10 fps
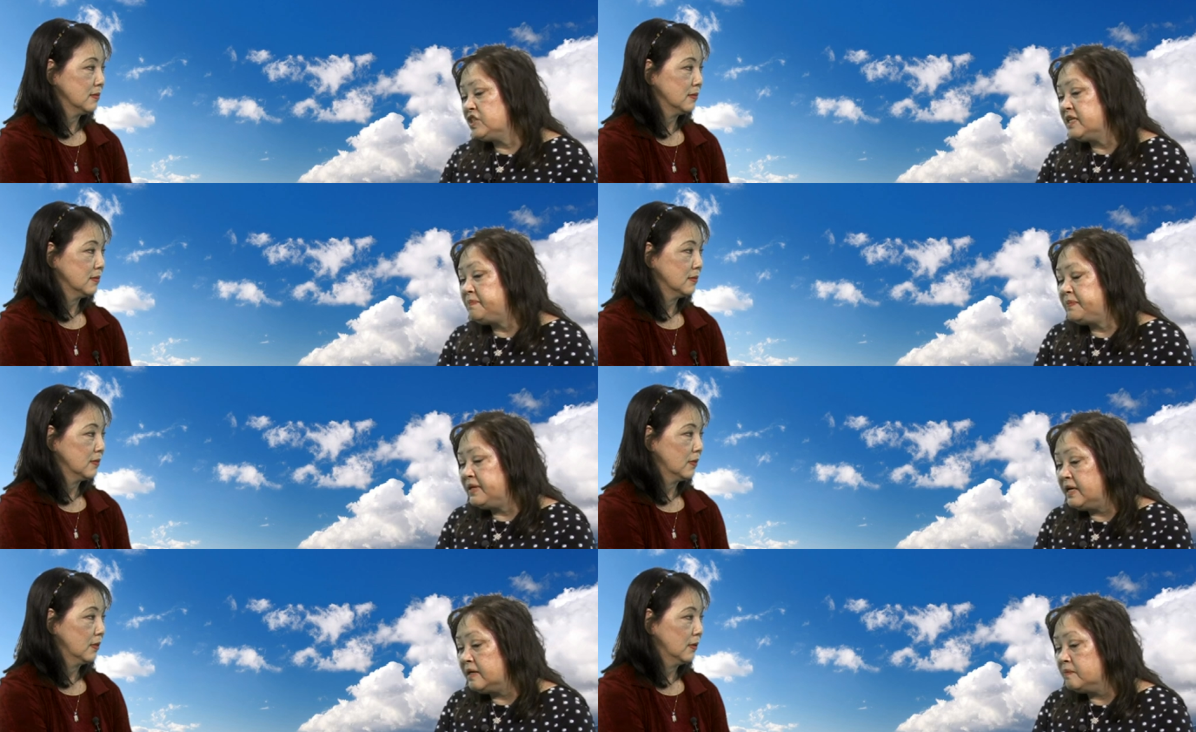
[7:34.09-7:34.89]
Speaker 1: chip,
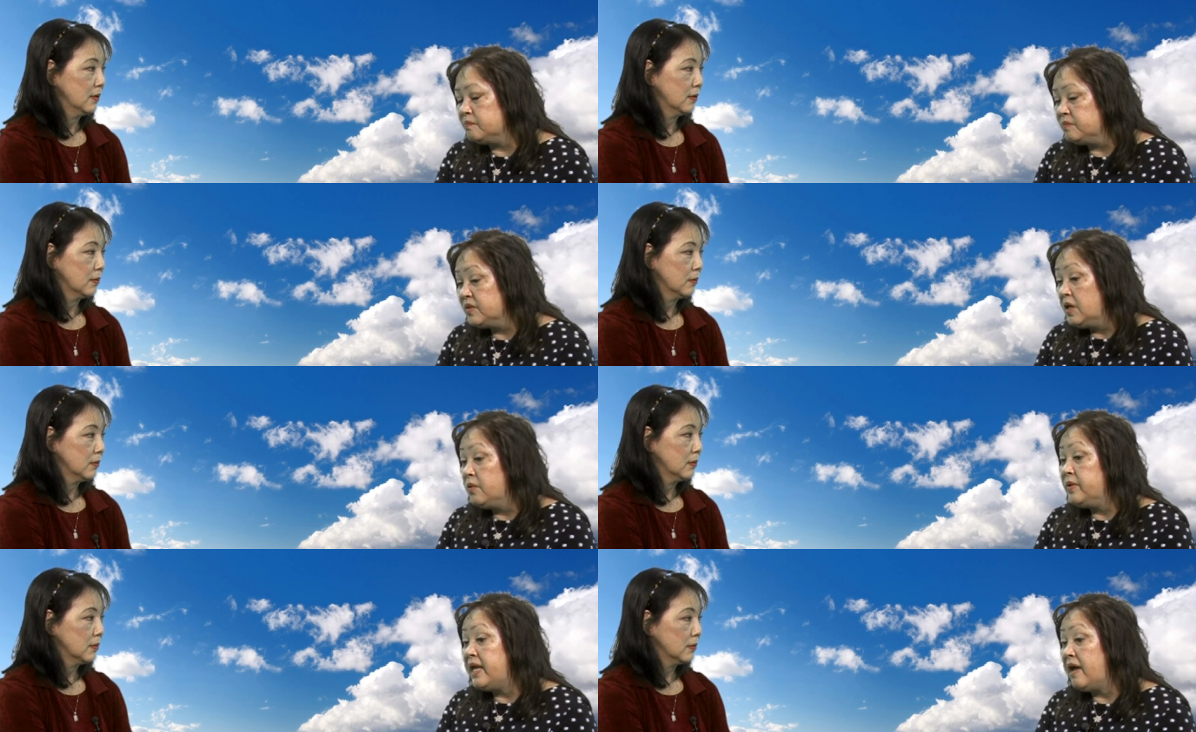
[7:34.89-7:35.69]
um,
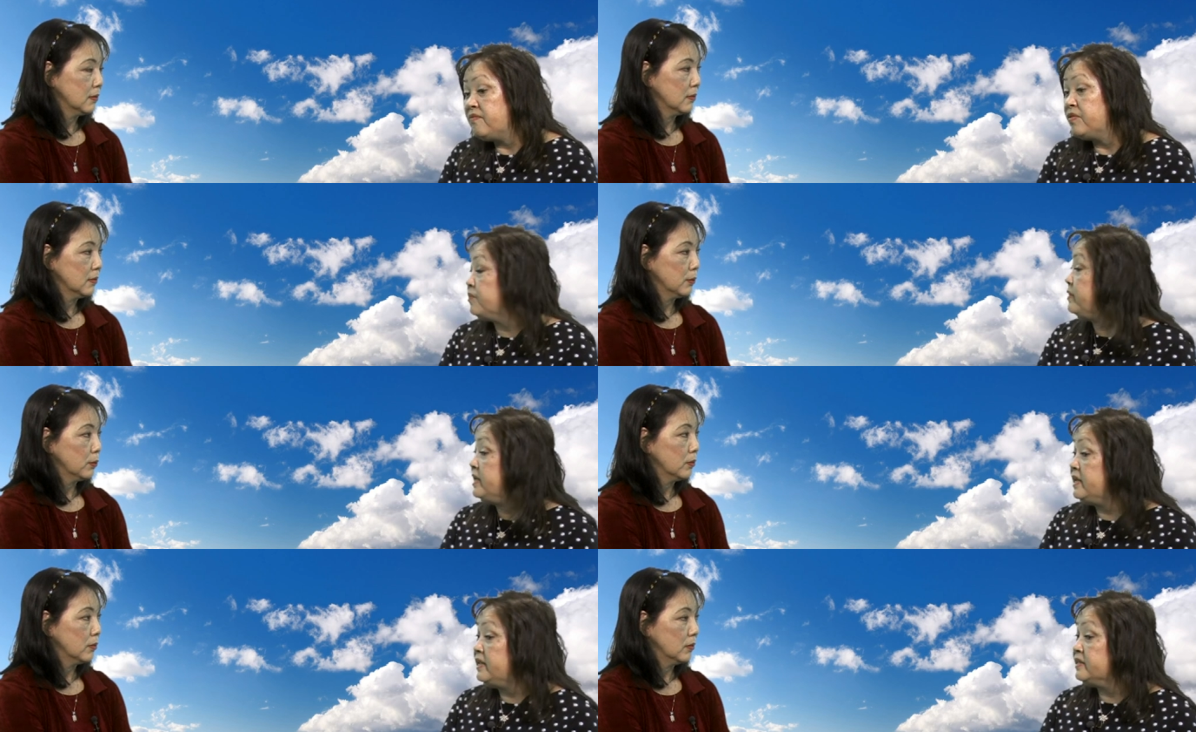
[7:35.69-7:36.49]
we have
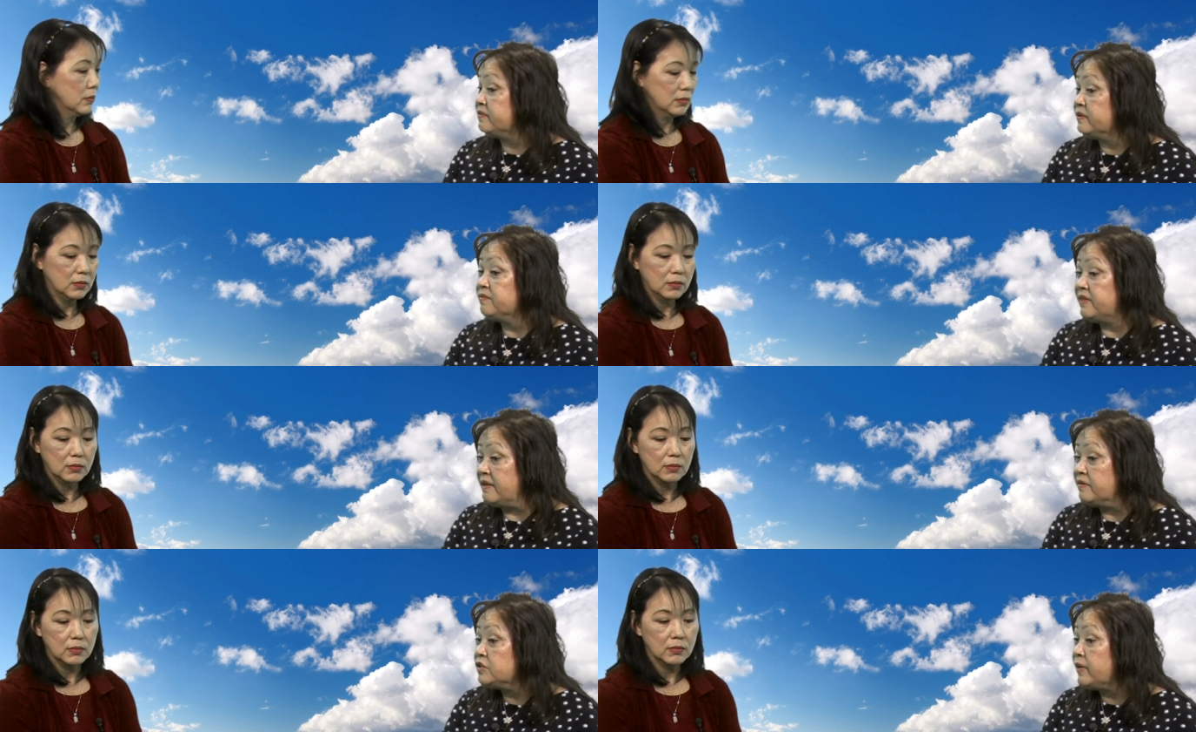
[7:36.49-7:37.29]
three different
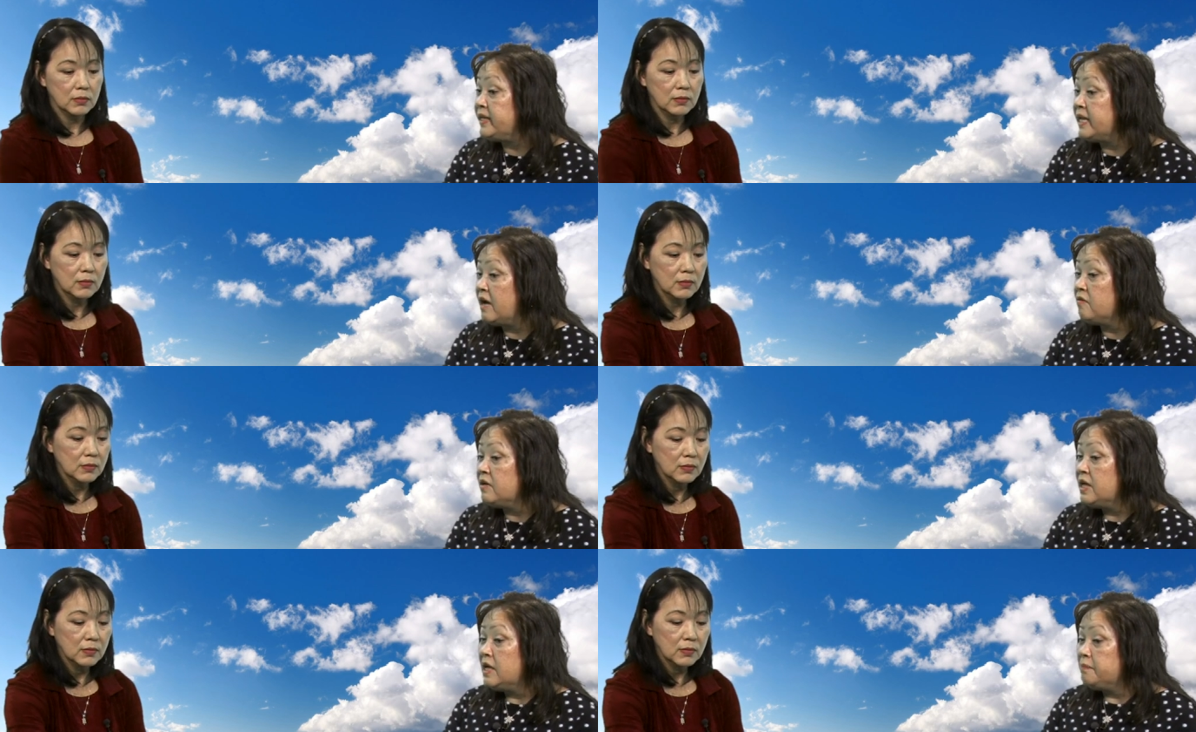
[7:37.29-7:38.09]
flavors right now.
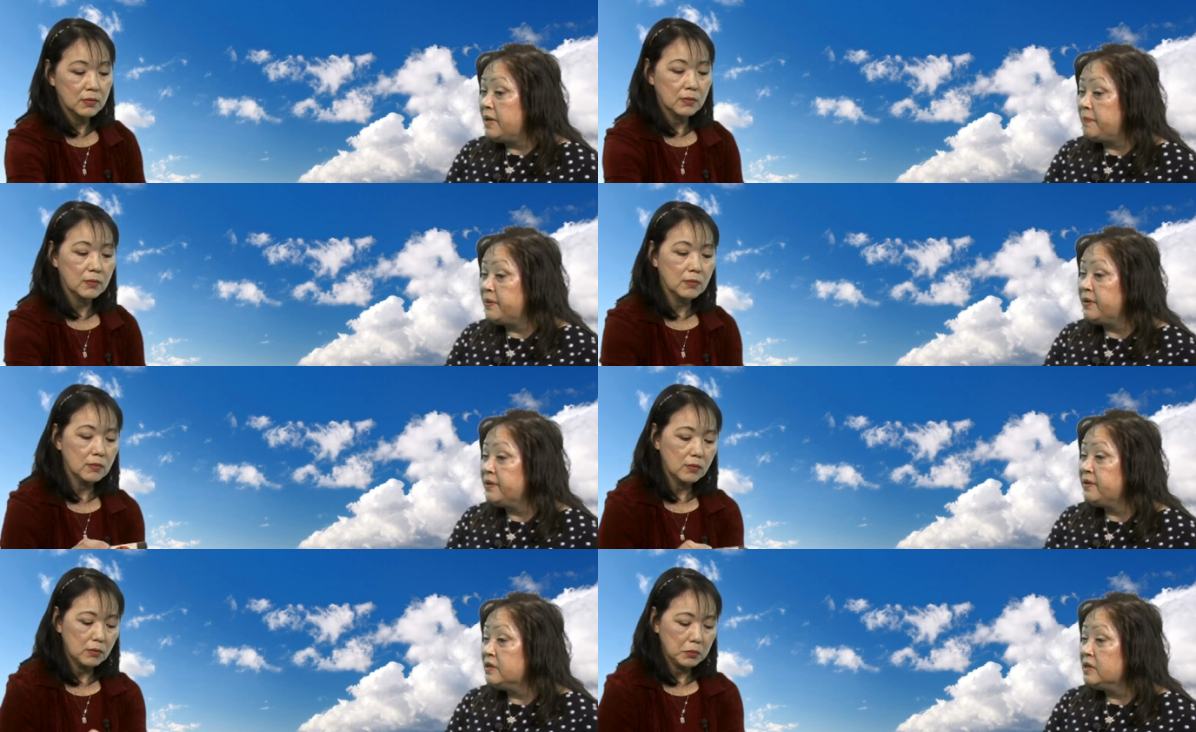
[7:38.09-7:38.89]

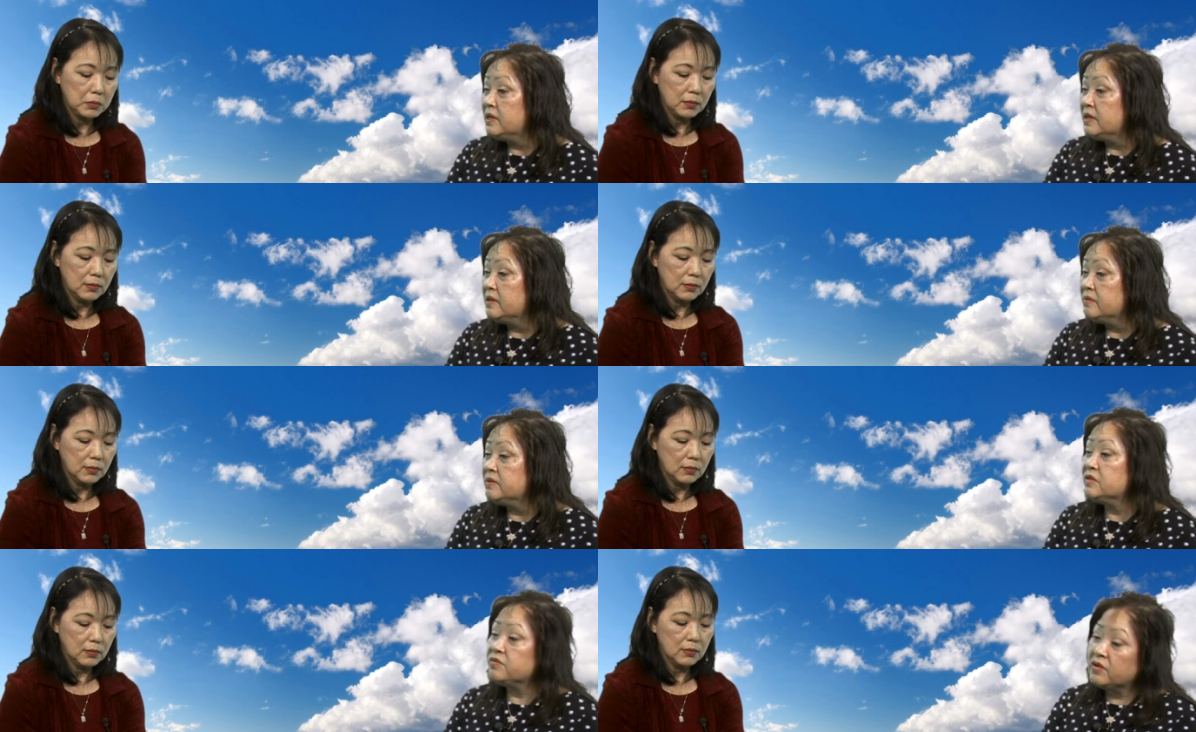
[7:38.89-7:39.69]
Pepper,
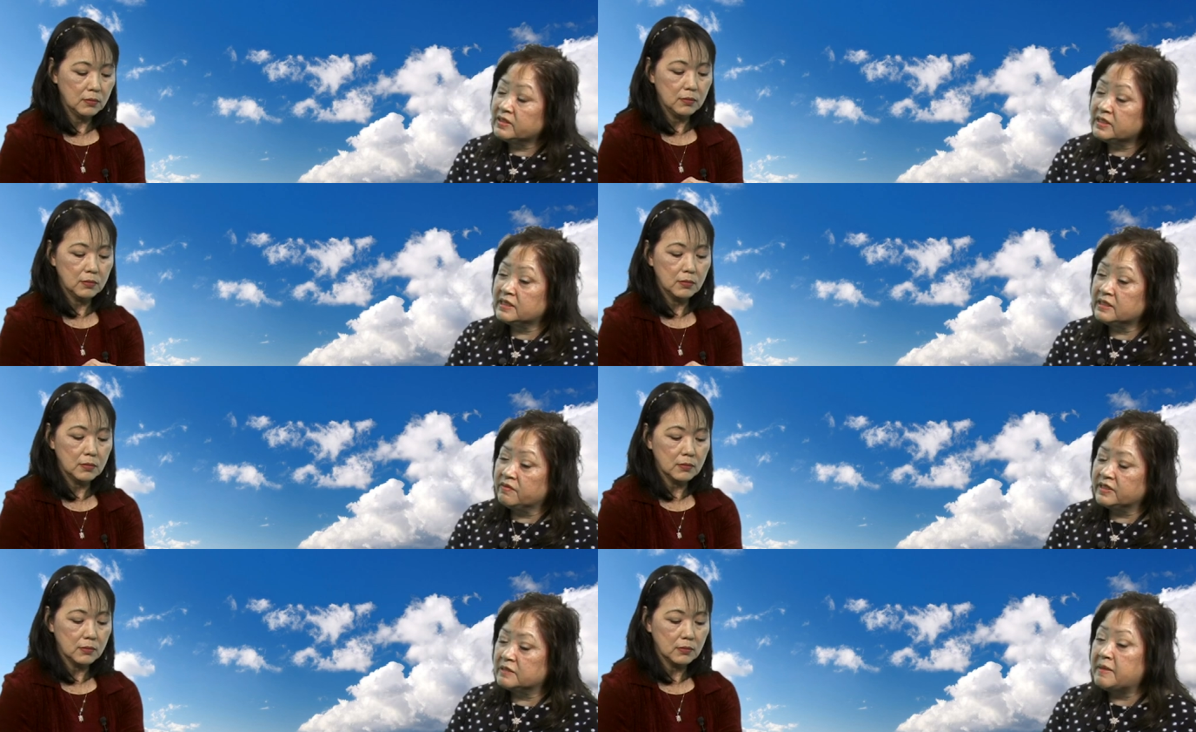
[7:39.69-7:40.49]
which of course is
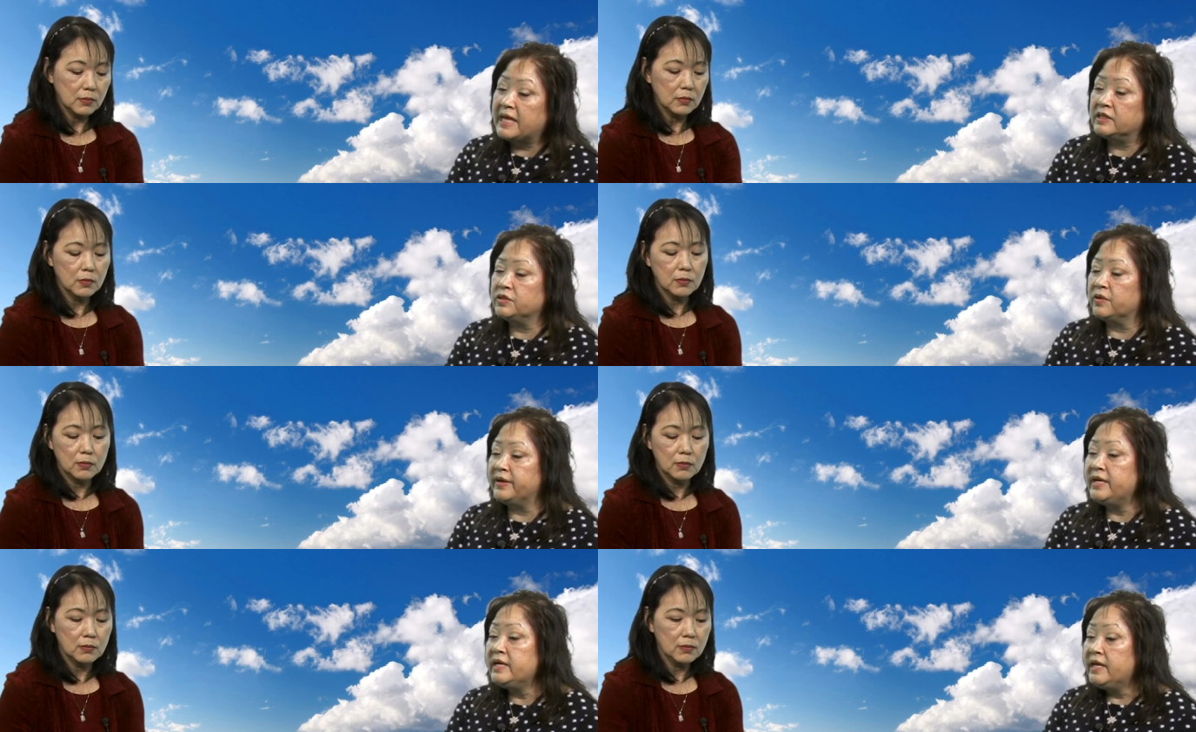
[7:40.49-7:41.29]

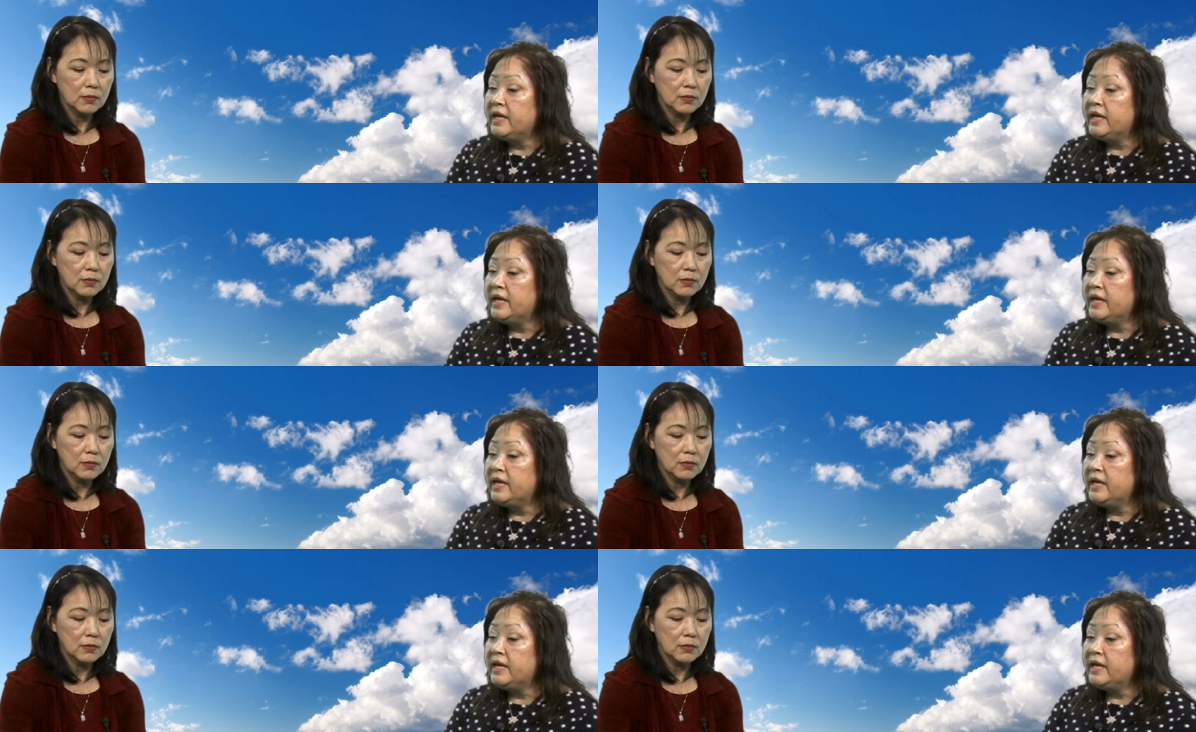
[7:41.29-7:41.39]
self-explanatory.